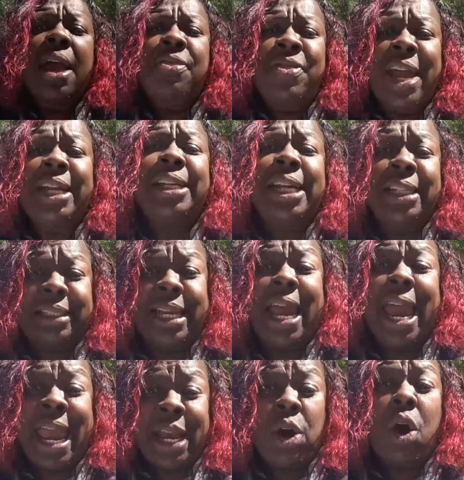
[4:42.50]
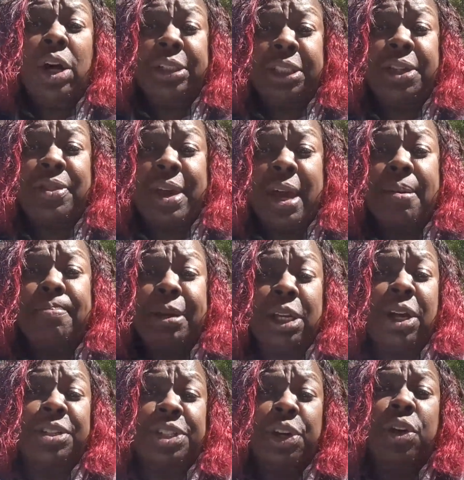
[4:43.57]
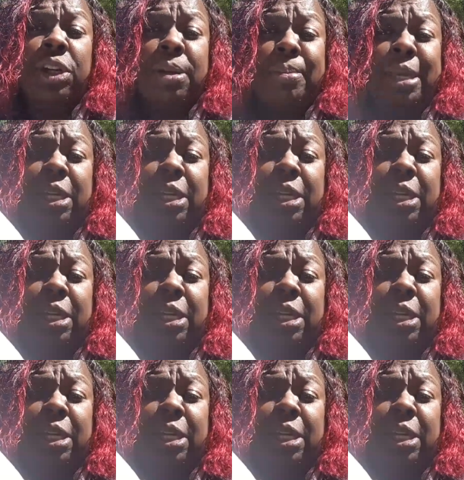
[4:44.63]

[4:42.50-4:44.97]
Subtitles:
they need to hang on to them because they're going to be